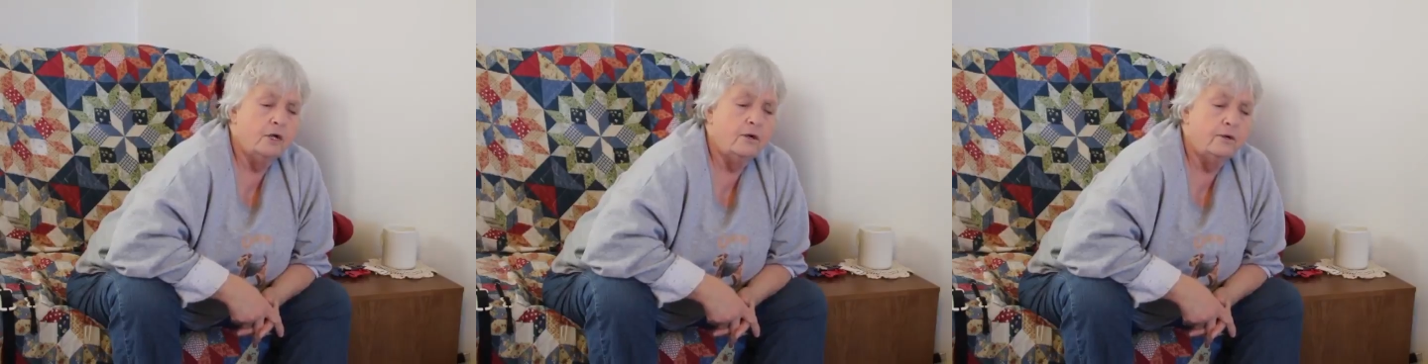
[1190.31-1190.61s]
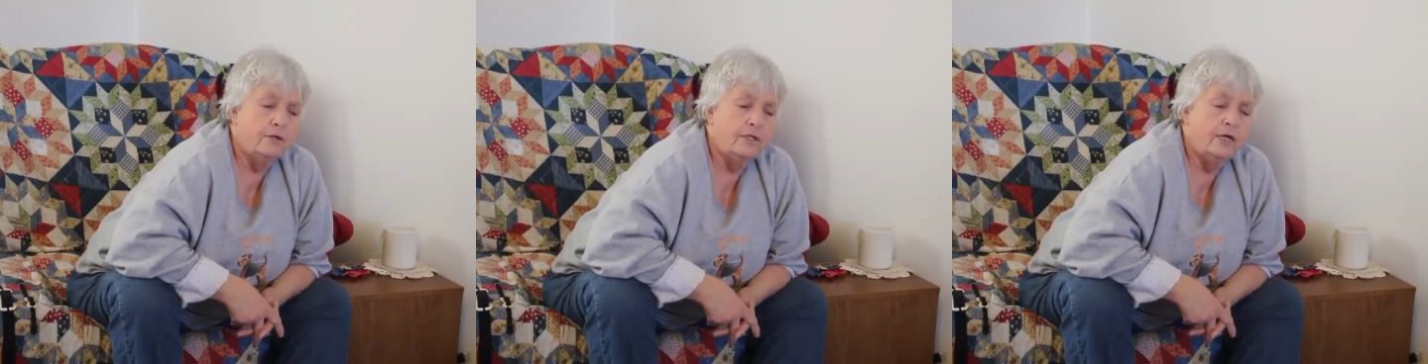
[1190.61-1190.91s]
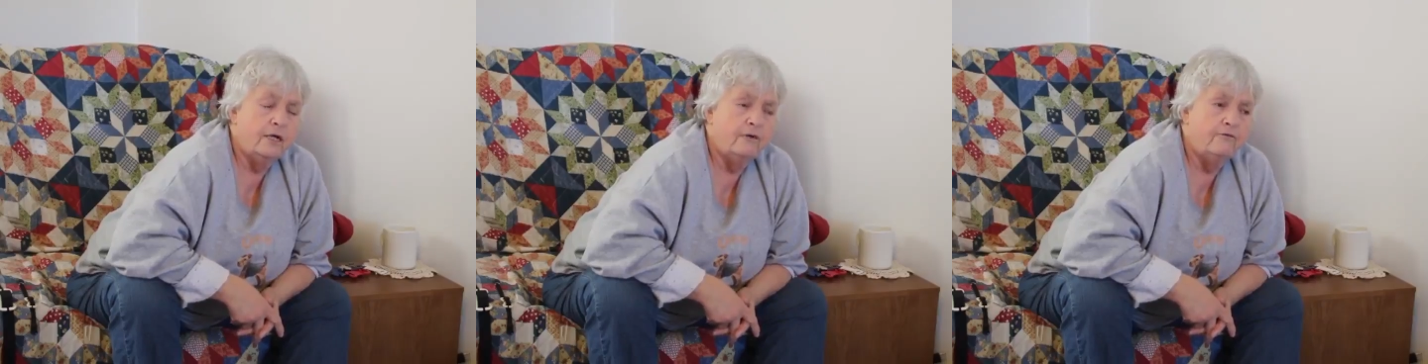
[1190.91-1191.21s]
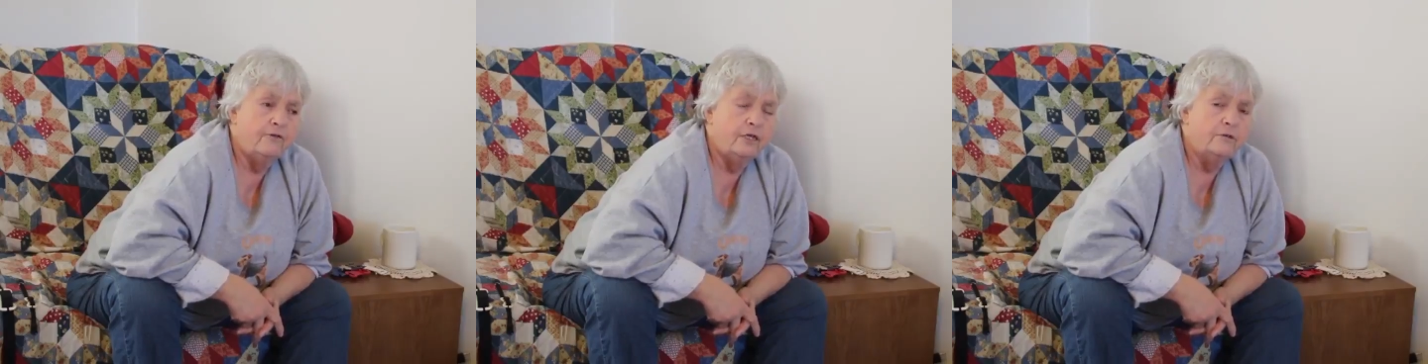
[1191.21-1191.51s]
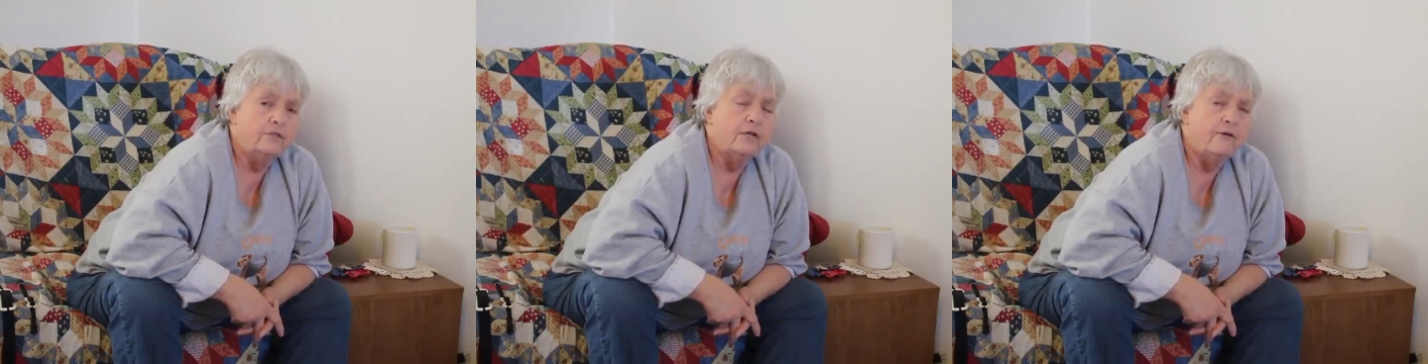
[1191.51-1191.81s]
We are going to have
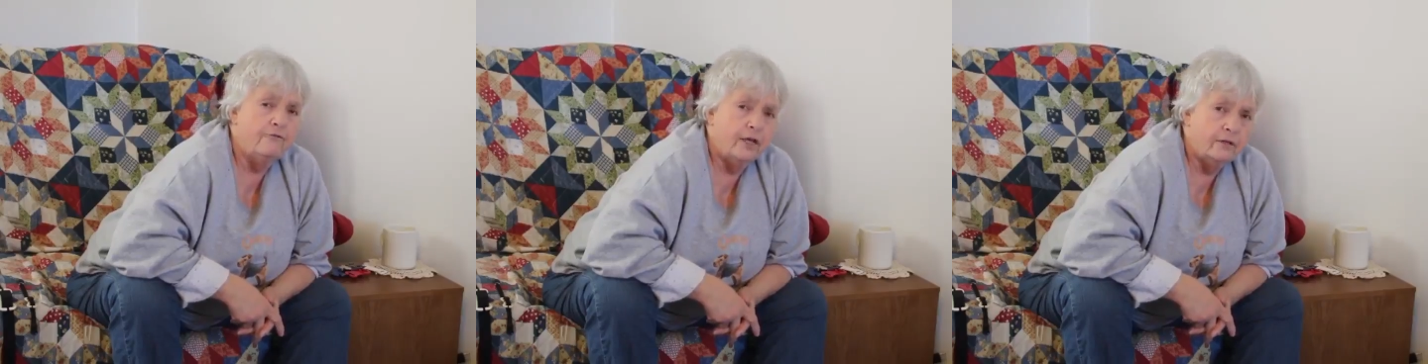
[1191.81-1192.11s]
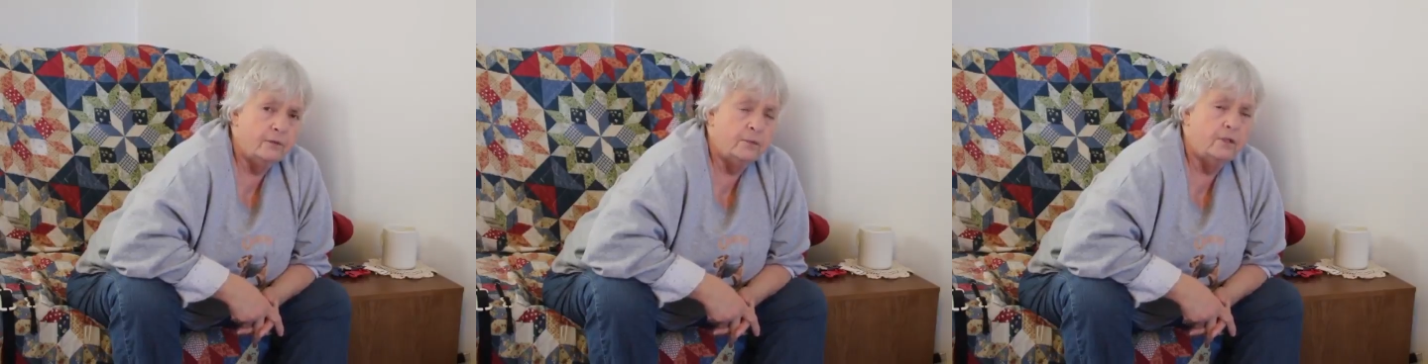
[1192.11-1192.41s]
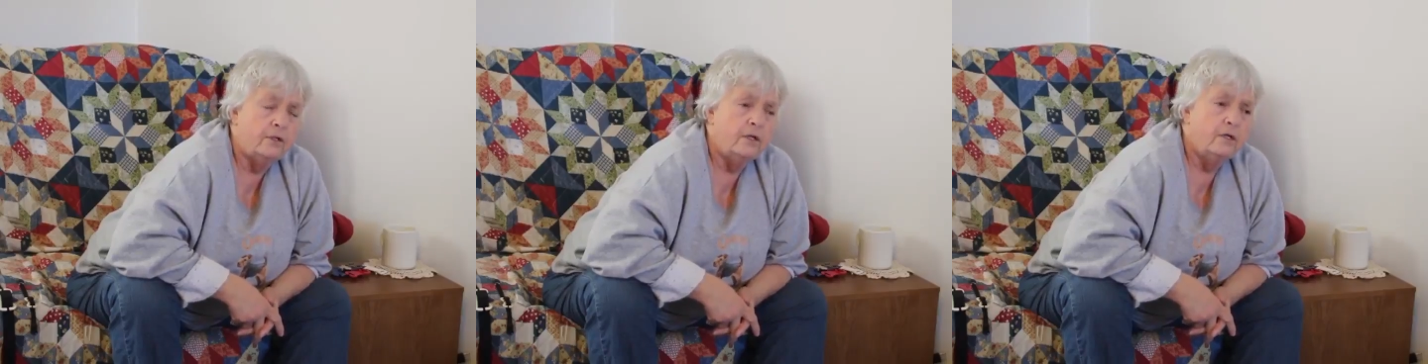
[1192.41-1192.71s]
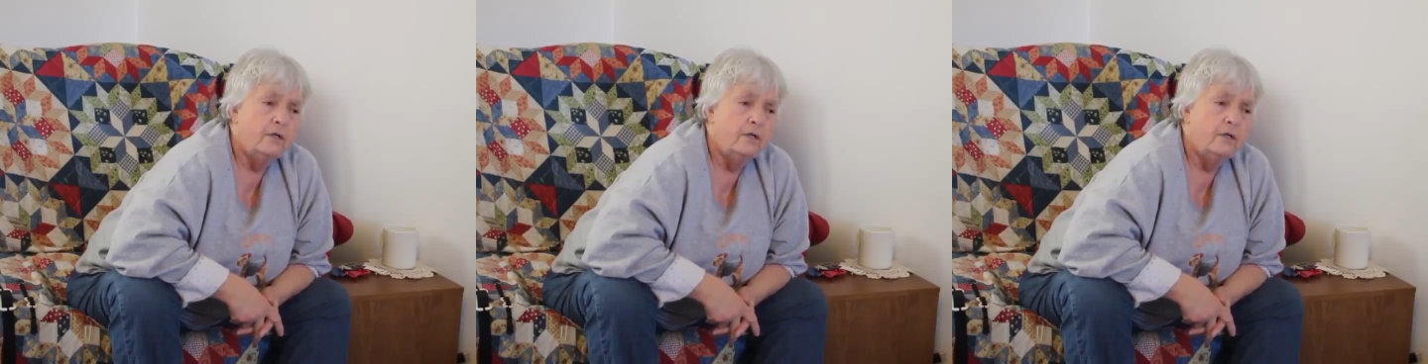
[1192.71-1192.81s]
videos available